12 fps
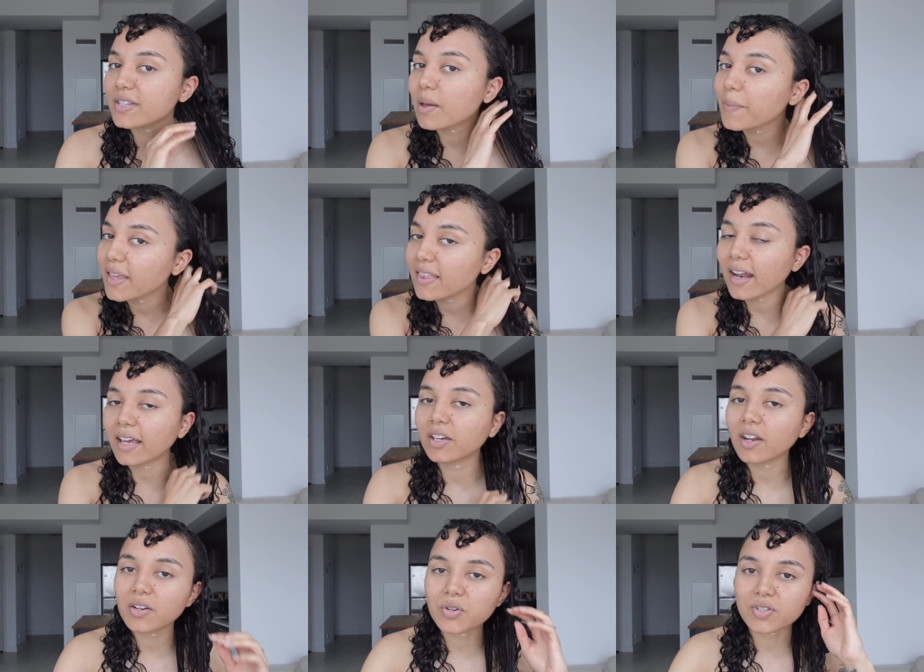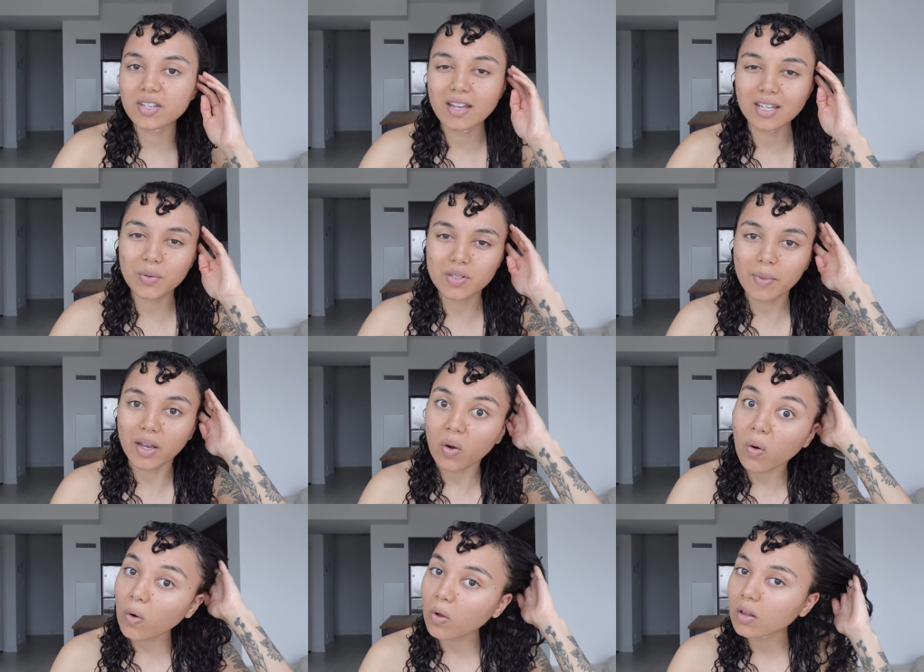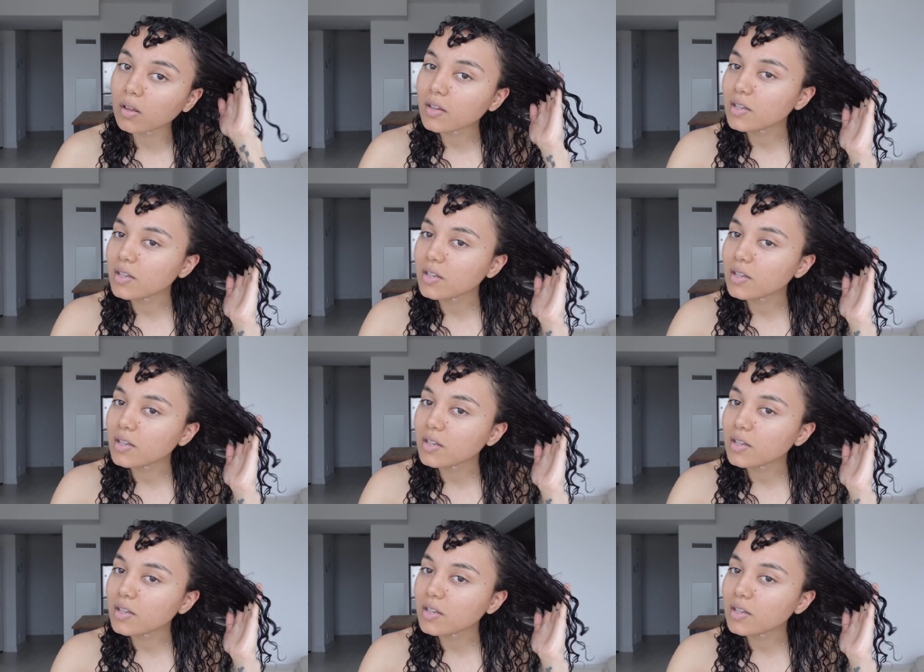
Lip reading: something that I could understand. It was my goal